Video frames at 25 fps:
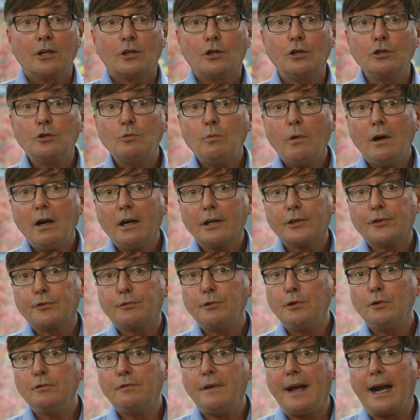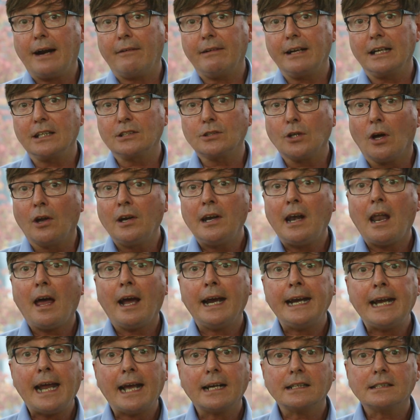could work through various
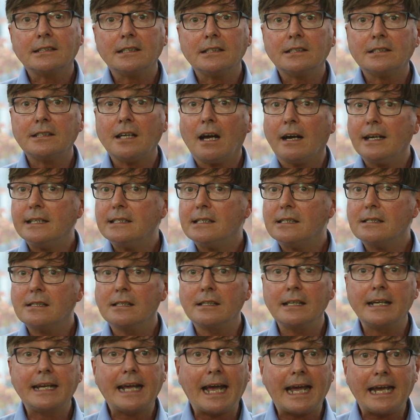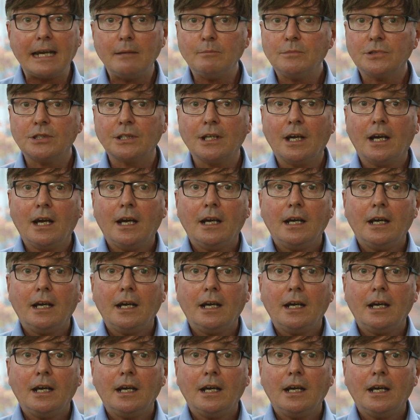online exercises and games